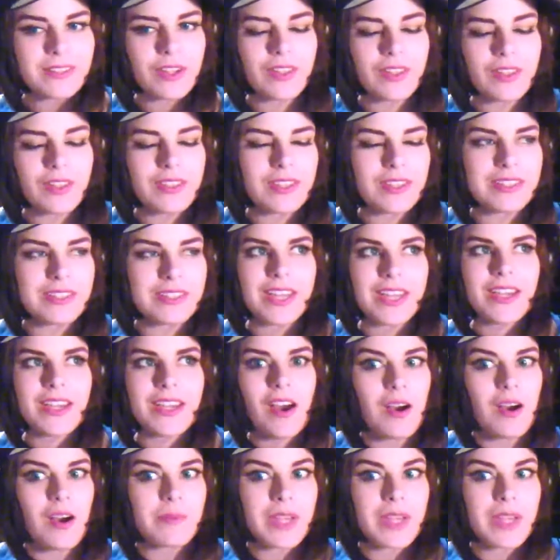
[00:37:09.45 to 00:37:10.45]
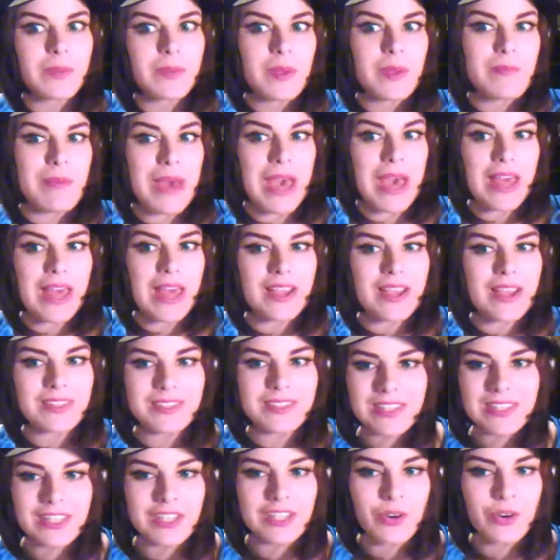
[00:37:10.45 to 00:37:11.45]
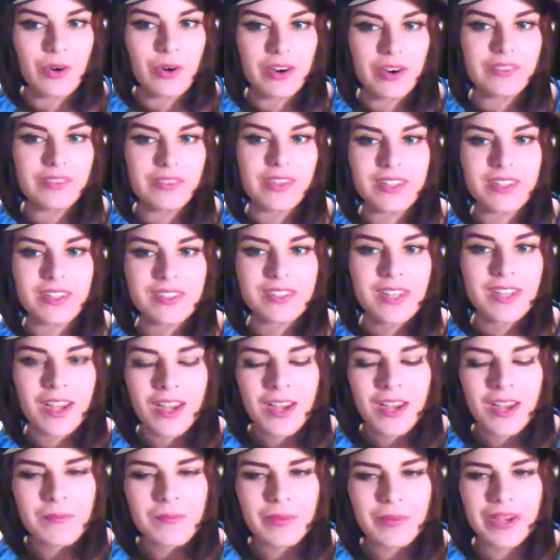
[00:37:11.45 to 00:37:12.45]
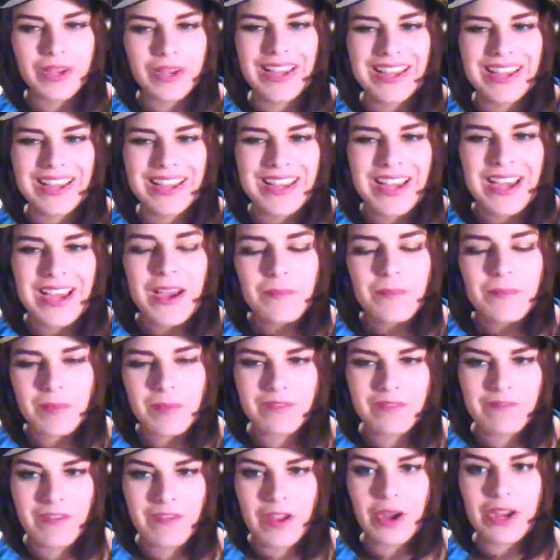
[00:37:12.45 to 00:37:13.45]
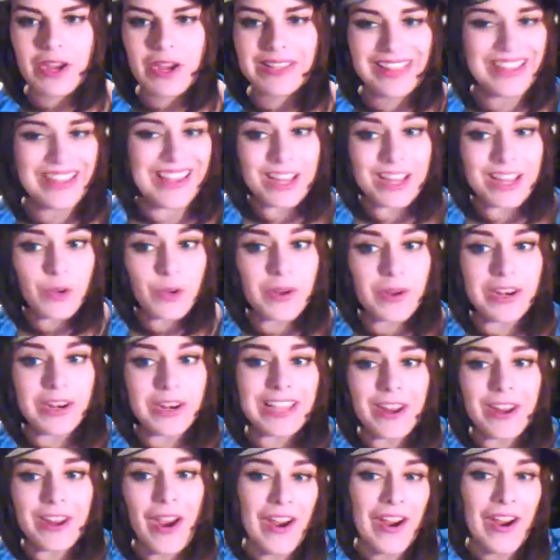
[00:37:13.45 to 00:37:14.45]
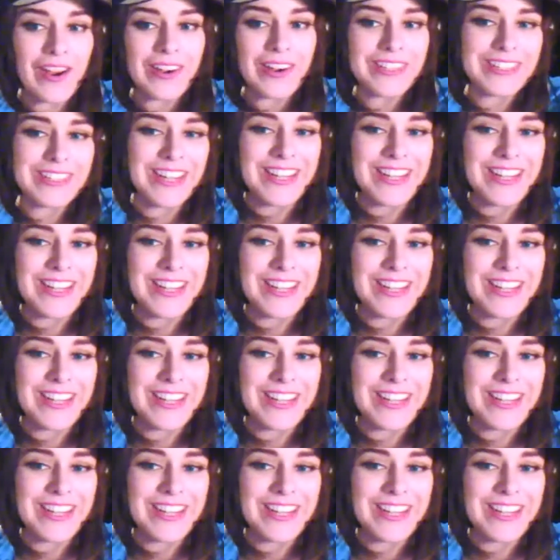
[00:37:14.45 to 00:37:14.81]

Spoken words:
Nothing like, oh, I'm gonna be badass and ignore this, but very like, I don't want to get hurt.